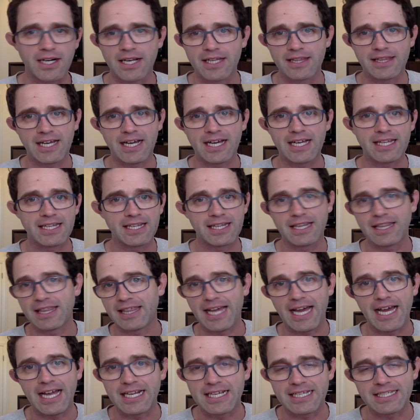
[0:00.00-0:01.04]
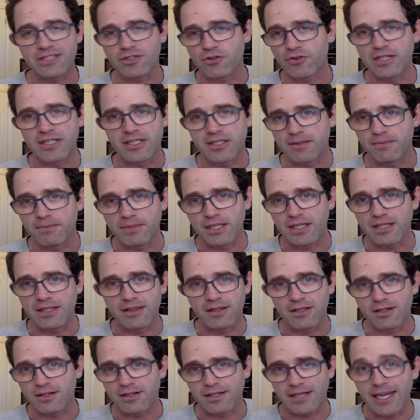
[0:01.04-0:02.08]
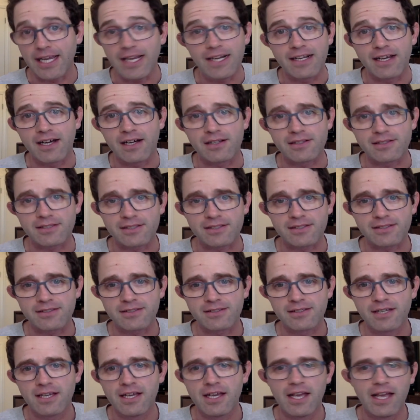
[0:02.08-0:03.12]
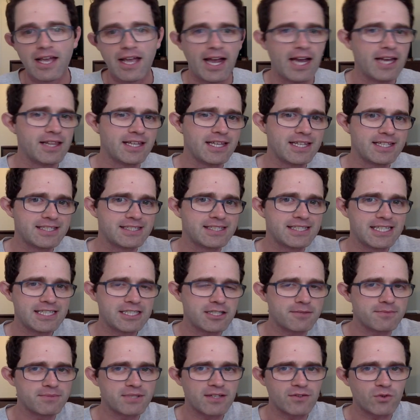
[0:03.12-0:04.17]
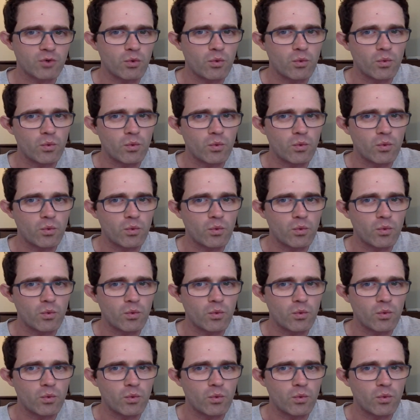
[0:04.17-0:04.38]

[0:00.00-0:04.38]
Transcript: and that is going to be their gait analysis. And they think to themselves, well,